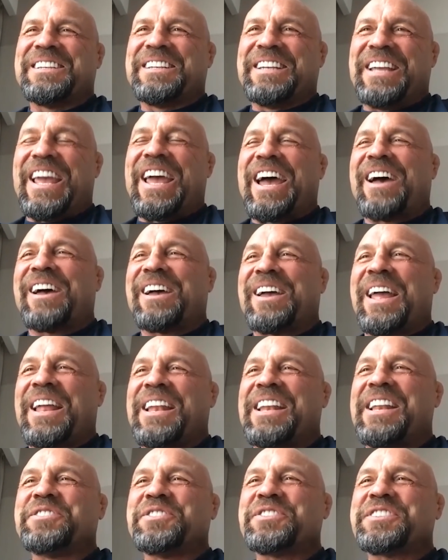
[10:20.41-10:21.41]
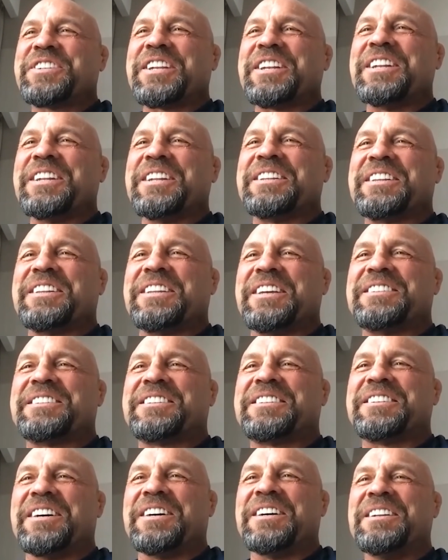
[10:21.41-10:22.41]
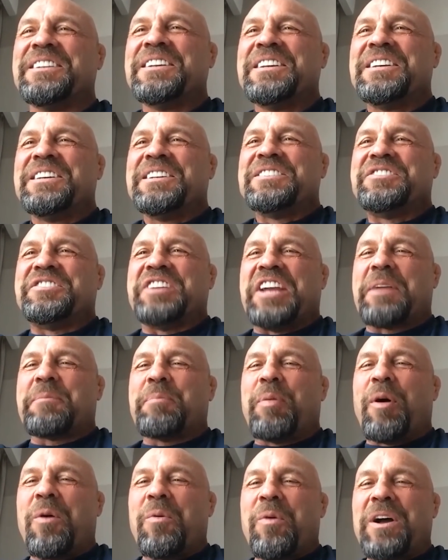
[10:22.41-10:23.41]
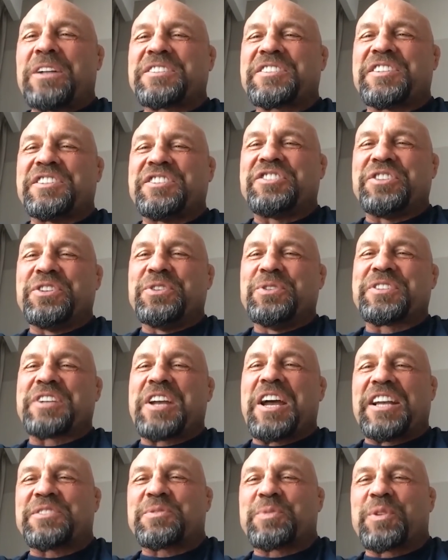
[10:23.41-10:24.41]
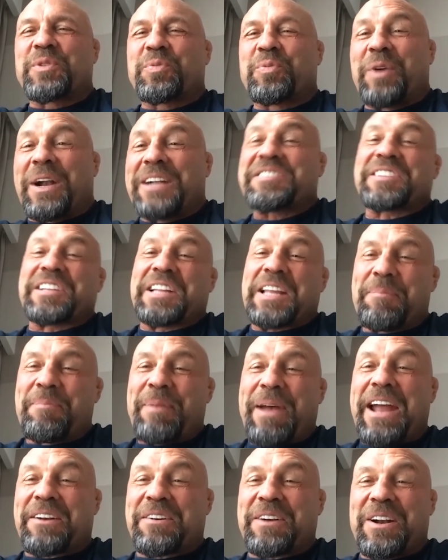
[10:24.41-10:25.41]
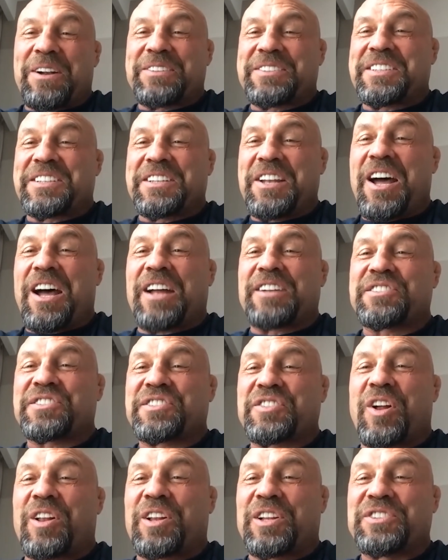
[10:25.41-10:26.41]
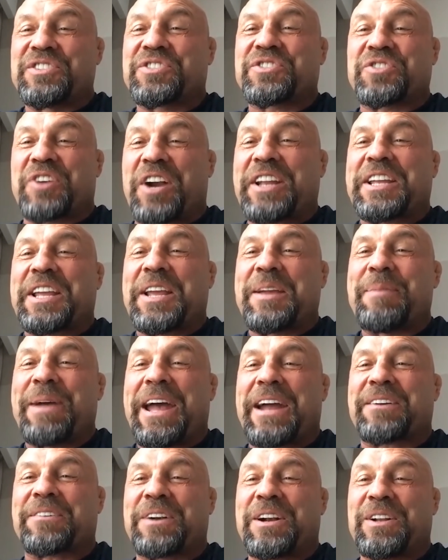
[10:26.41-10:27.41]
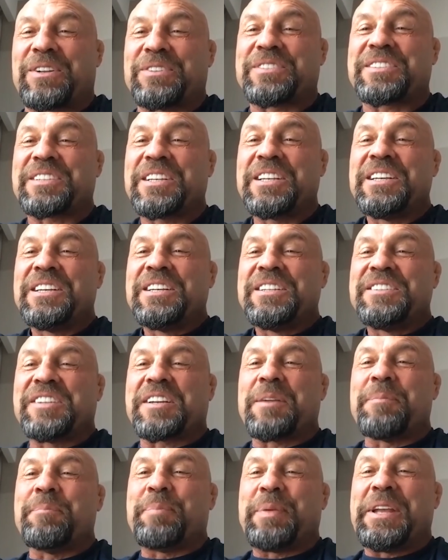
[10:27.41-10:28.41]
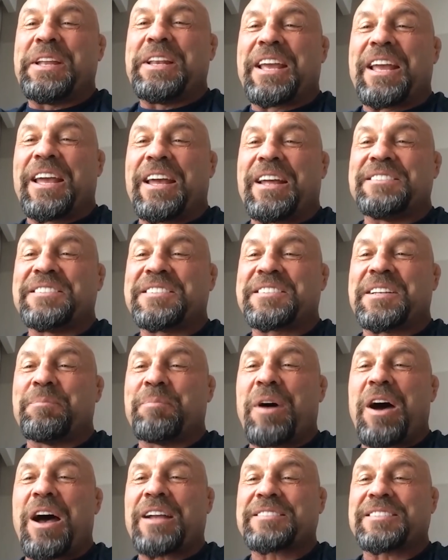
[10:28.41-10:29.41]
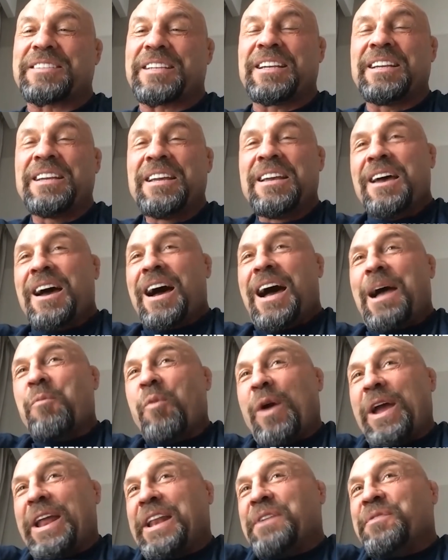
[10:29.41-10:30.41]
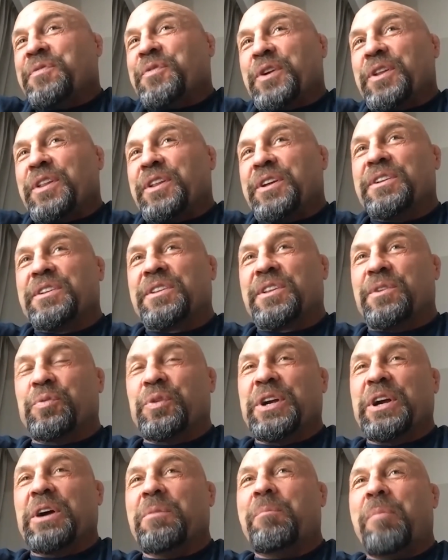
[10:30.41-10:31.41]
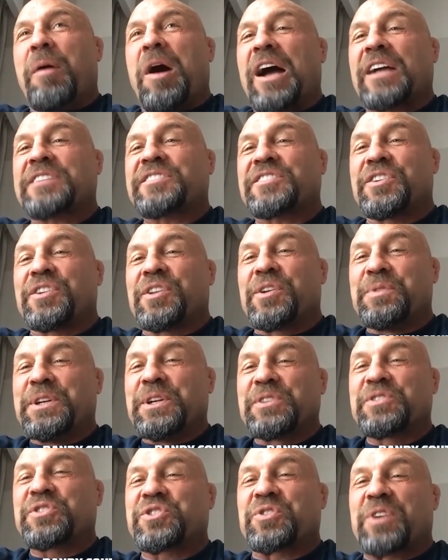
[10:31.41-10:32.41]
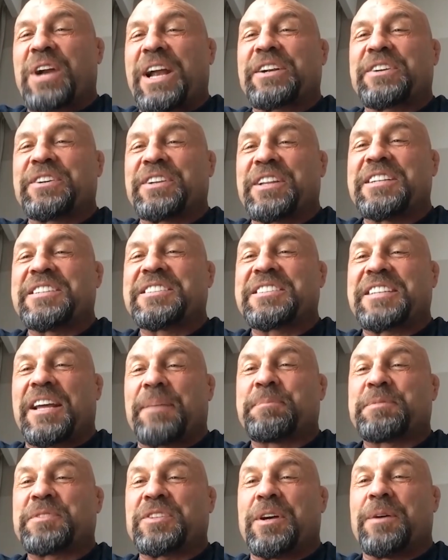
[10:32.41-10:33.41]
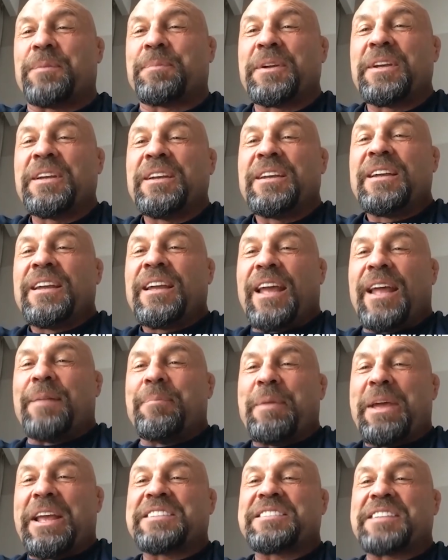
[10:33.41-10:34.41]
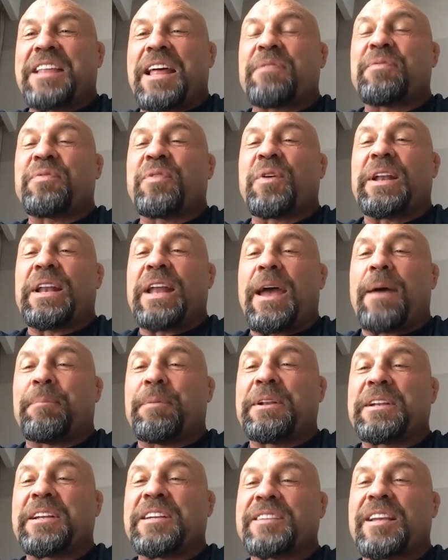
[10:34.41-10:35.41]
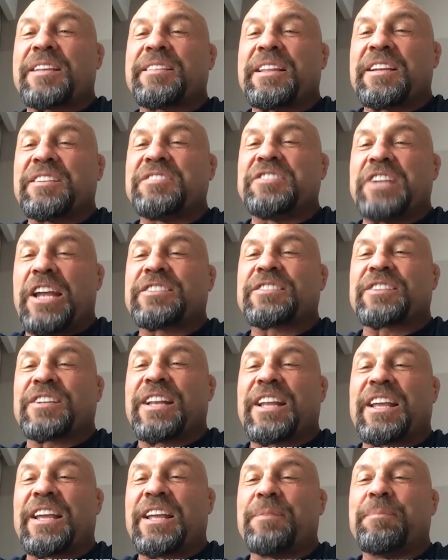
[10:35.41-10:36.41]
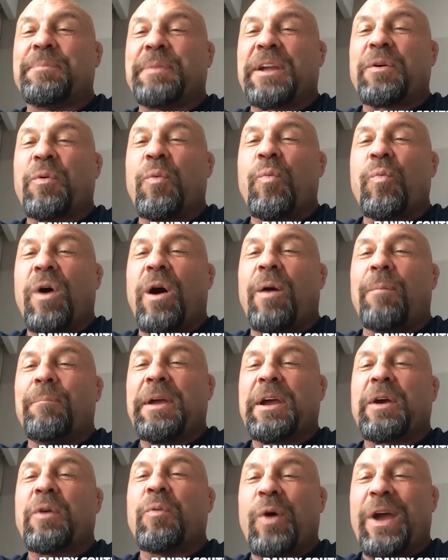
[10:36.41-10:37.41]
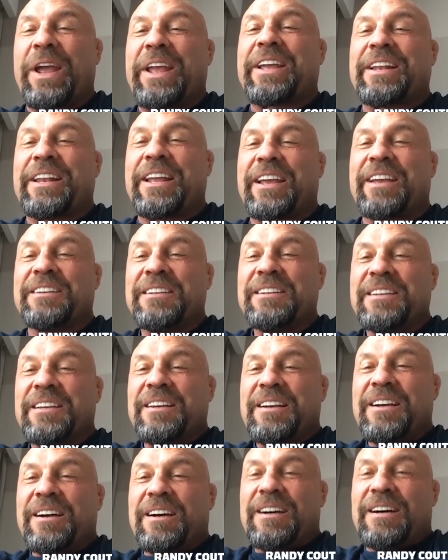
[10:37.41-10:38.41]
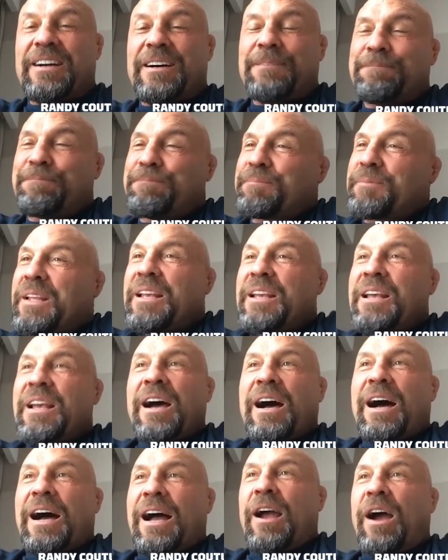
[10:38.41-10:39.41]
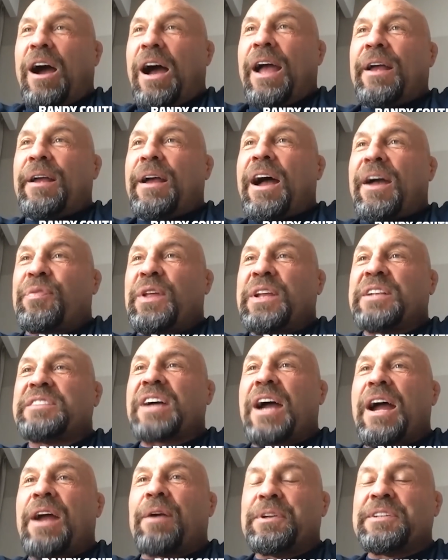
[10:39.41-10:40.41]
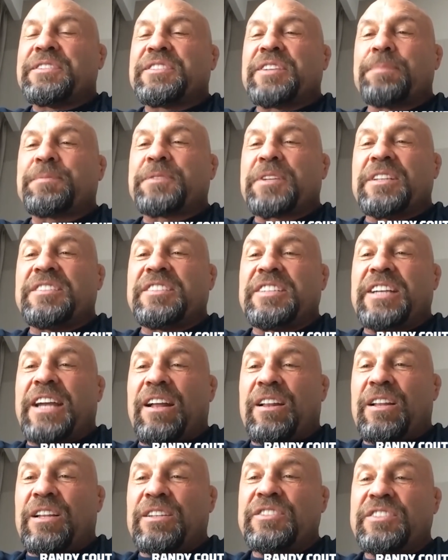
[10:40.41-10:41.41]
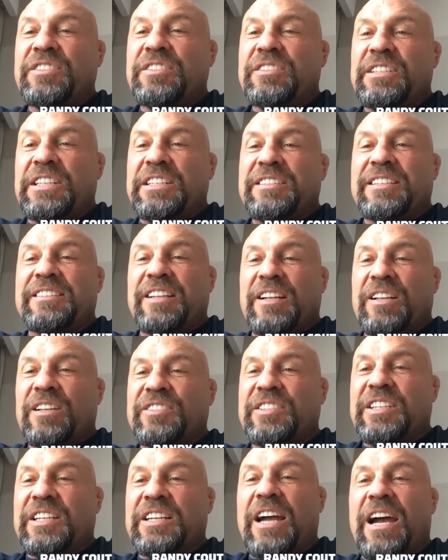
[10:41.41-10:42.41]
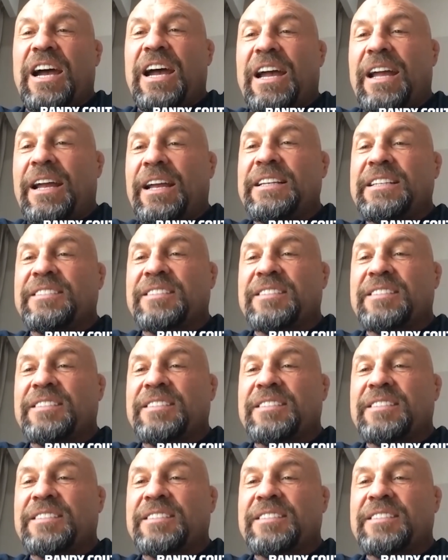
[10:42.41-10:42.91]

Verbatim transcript: Yeah, and interesting that that. Uh Jake Paul wants to choose guys with wrestling backgrounds and not solid striking backgrounds to compete against in boxing. I'm waiting for the the real boxer, the real striker that steps up and makes that fight happen because I think Jake's going to get a big a big awakening. Um, I, I, I, think Tyron's up to the challenge. He's a diligent guy.